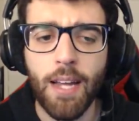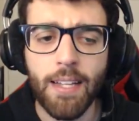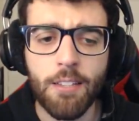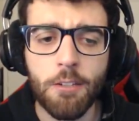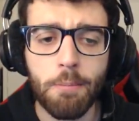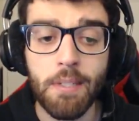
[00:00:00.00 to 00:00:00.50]

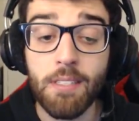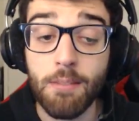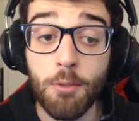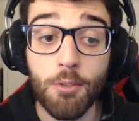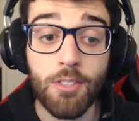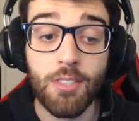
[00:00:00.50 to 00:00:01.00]
there could be some
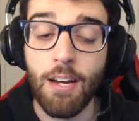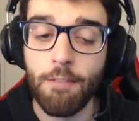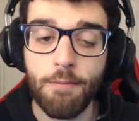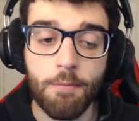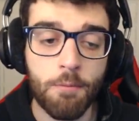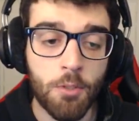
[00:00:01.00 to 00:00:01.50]
good
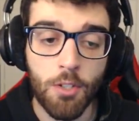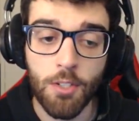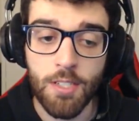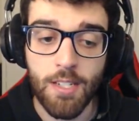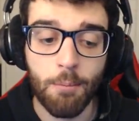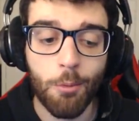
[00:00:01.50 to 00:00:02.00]
stuff, you know,
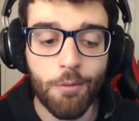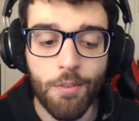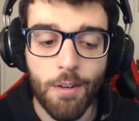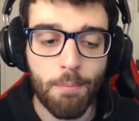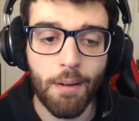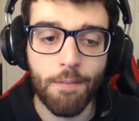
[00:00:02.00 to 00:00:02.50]
done with
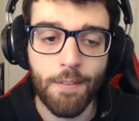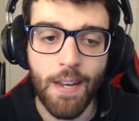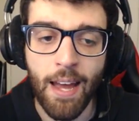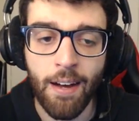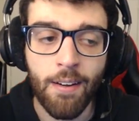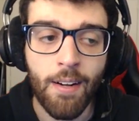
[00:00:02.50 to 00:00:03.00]
it. But for
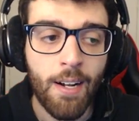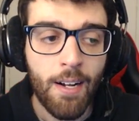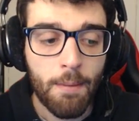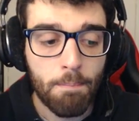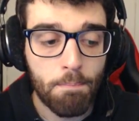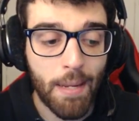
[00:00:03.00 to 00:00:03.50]
now,
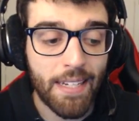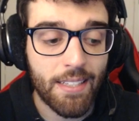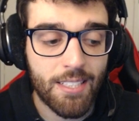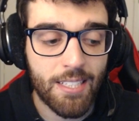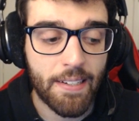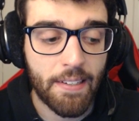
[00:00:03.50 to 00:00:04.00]
B
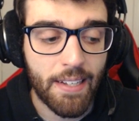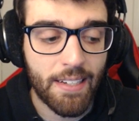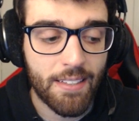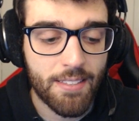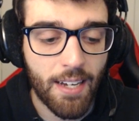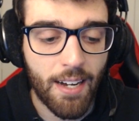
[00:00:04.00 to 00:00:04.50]
tier in
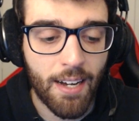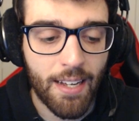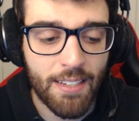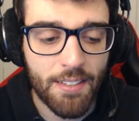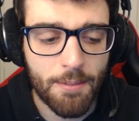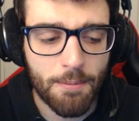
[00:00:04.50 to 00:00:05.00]
its
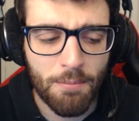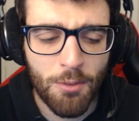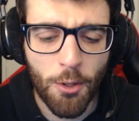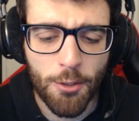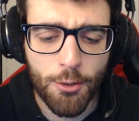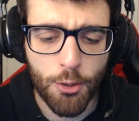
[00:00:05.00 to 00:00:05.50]

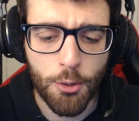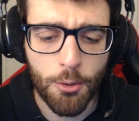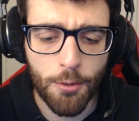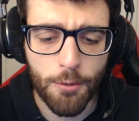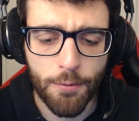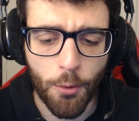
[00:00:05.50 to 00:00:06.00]
not so
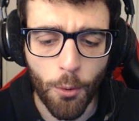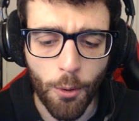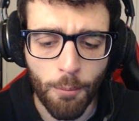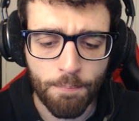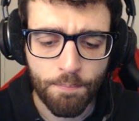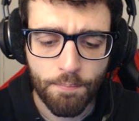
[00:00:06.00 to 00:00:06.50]
good
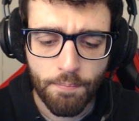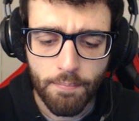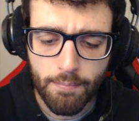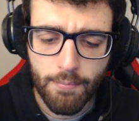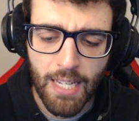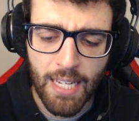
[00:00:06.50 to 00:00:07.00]
form.
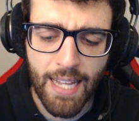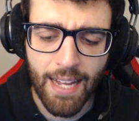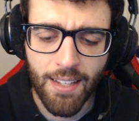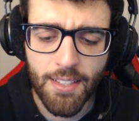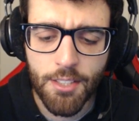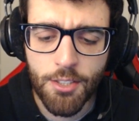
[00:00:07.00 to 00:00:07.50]
Now
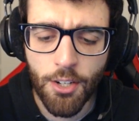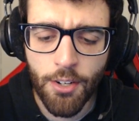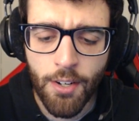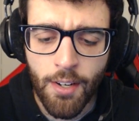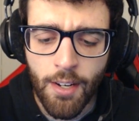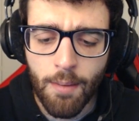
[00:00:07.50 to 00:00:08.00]
let's go
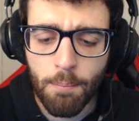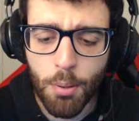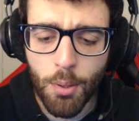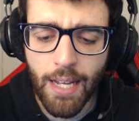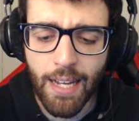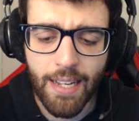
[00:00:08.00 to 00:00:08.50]
and
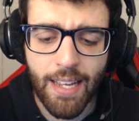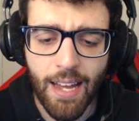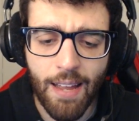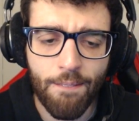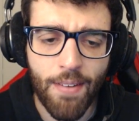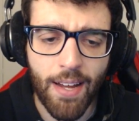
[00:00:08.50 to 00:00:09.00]
play a
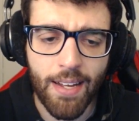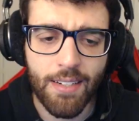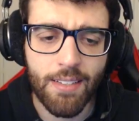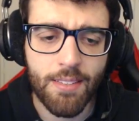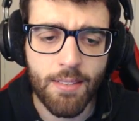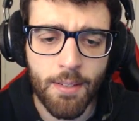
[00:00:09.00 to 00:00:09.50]
game that
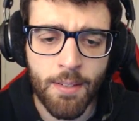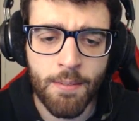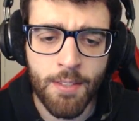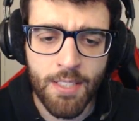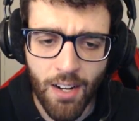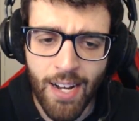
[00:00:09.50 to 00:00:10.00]
has
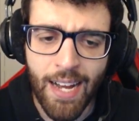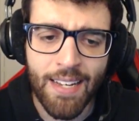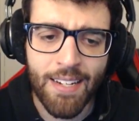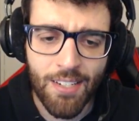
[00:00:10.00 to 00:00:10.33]
died,